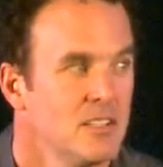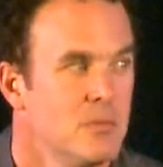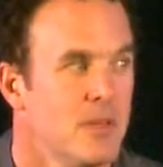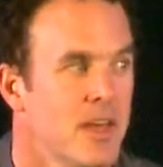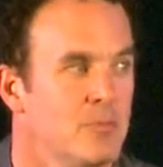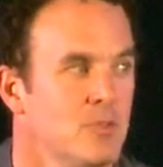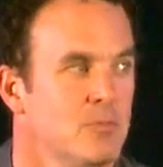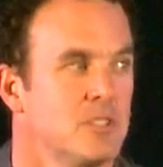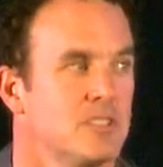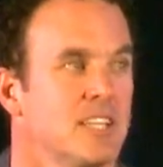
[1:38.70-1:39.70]
Remember the hand
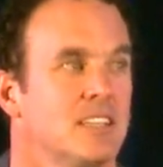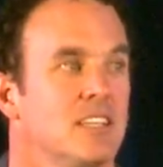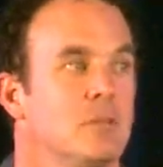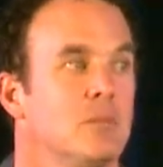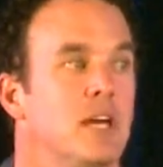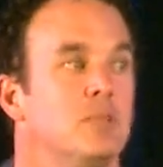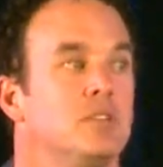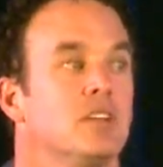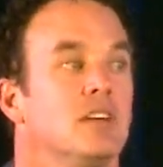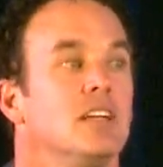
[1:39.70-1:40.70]
movements? He got the itty bitty babies.
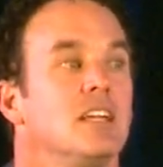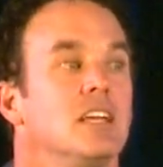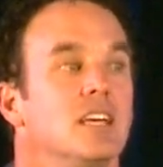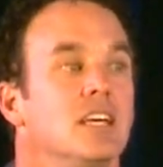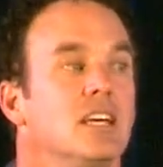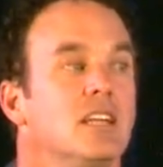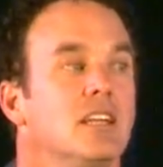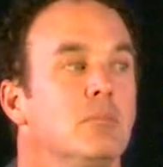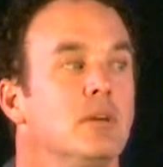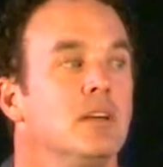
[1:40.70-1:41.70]

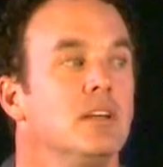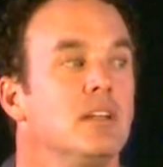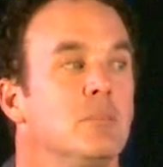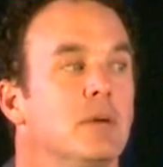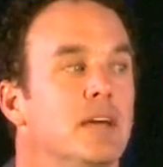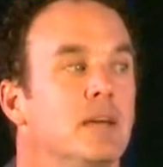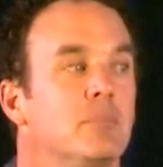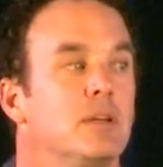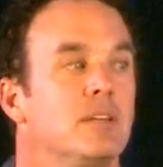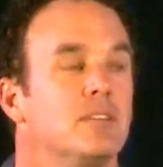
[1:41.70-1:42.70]
Itty bitty
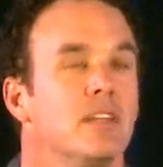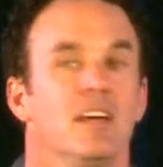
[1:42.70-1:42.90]
babies.